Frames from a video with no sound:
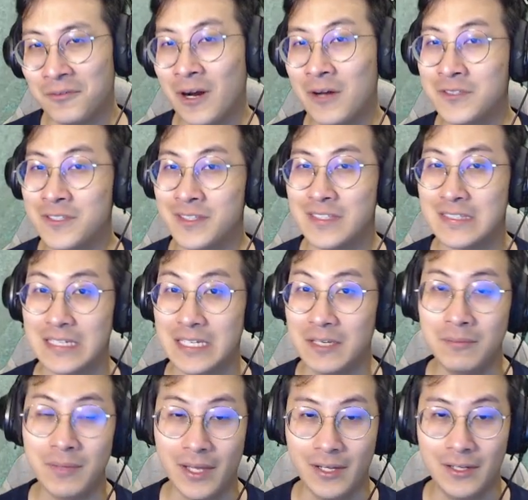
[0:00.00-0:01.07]
the rounds on
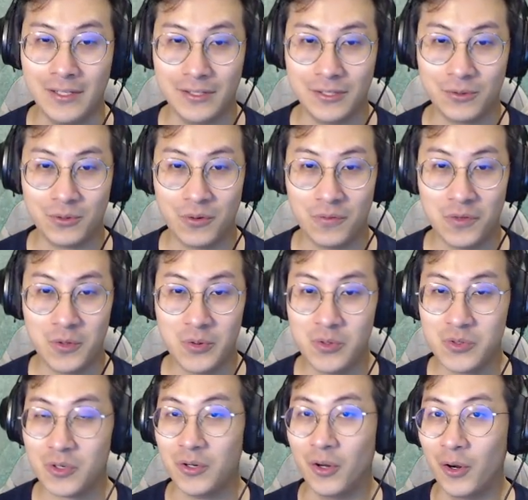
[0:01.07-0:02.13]
Steam, and the
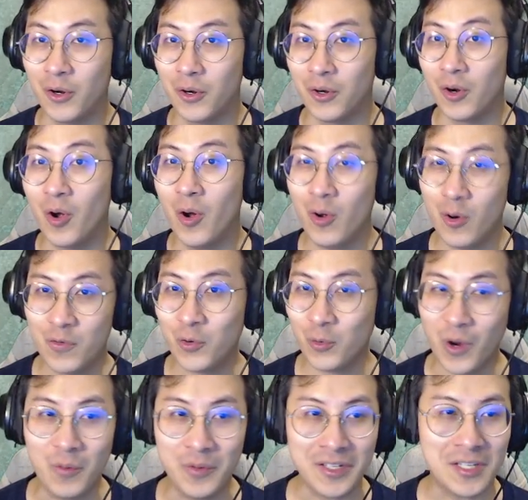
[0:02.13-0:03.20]
reviews are
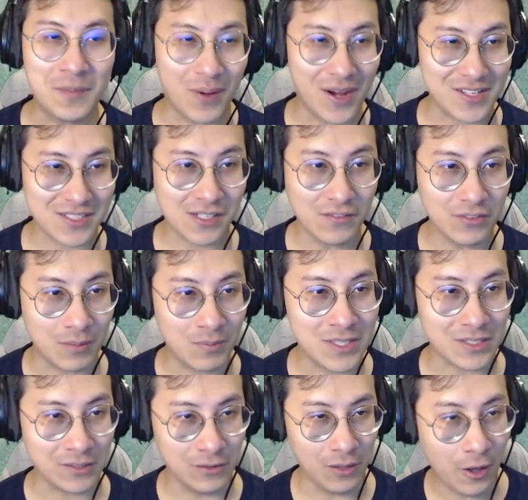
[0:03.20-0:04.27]
overwhelmingly positive. That
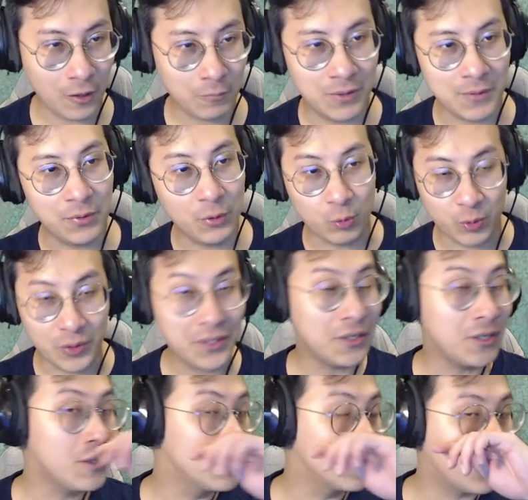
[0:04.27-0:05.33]
means a lot of people
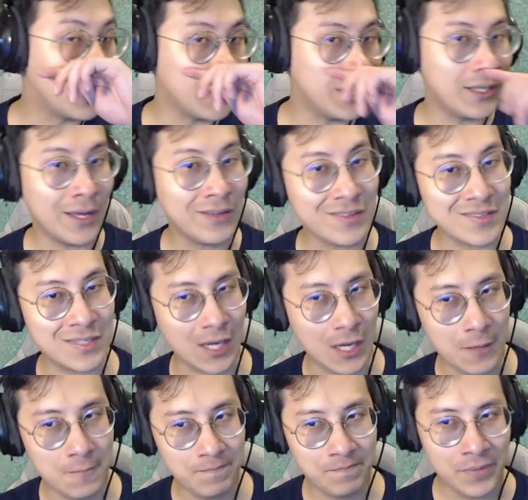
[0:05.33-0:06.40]
really, really like this
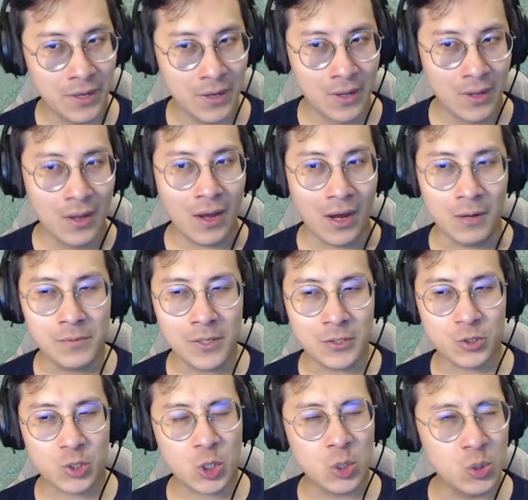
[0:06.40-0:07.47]
game. I'm
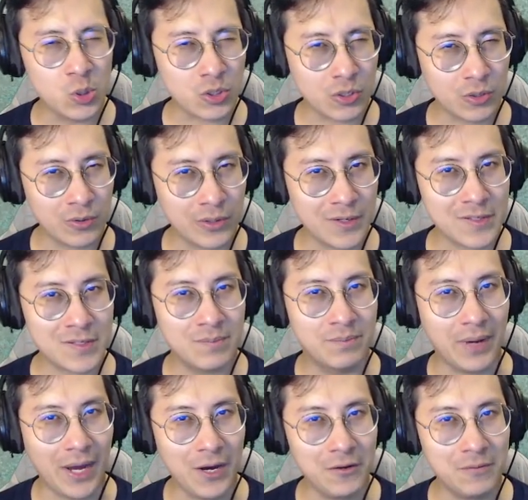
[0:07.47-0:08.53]
not too sure what it's
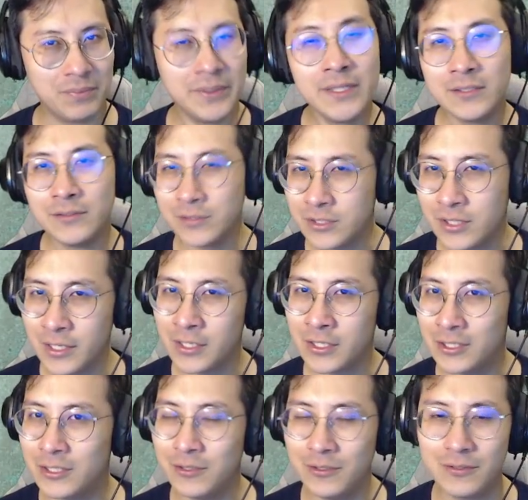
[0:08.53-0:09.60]
about, but it looks kind of
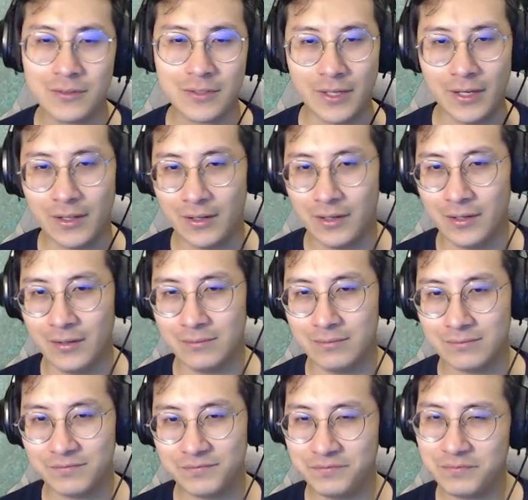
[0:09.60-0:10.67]
cute.
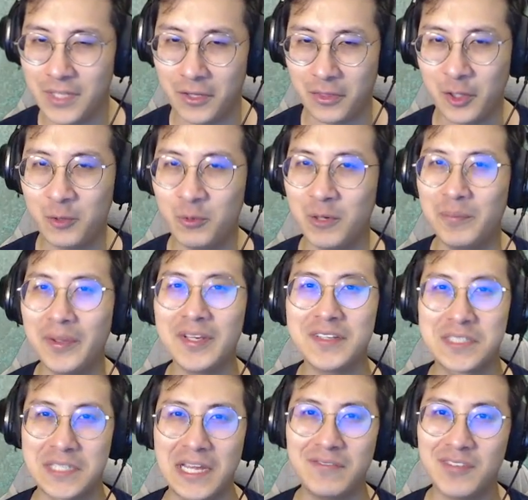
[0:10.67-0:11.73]
Um, I think we play
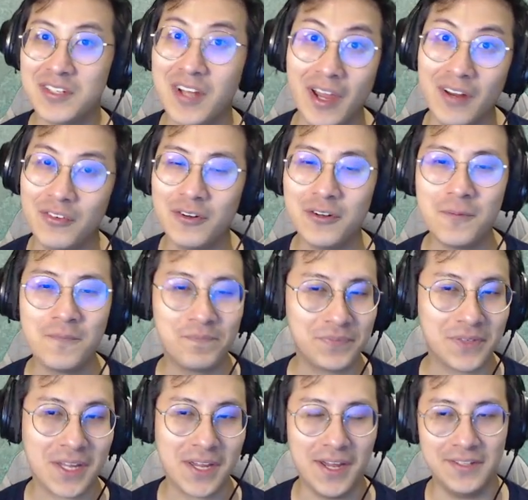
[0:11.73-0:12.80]
as Dave the Diver.
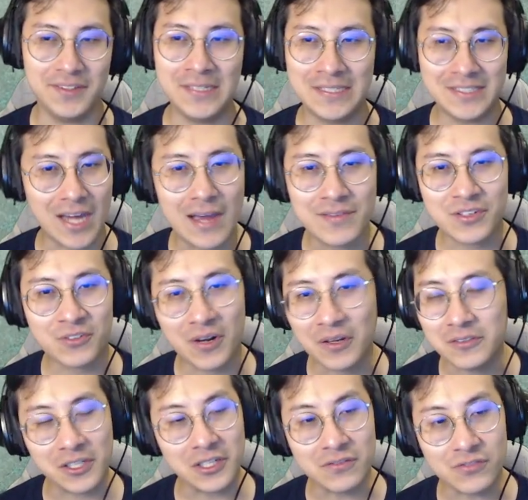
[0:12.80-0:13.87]
I think he dives
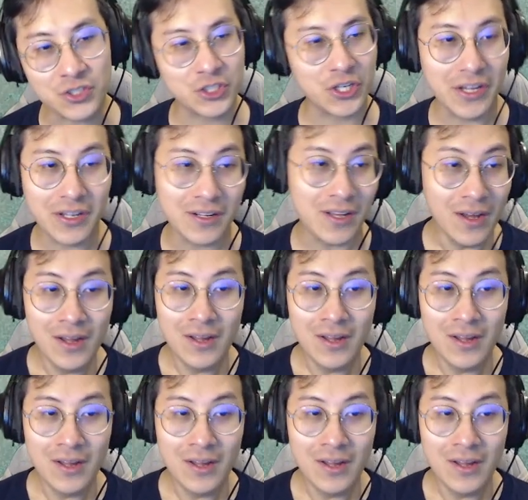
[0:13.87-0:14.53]
around looking for shit.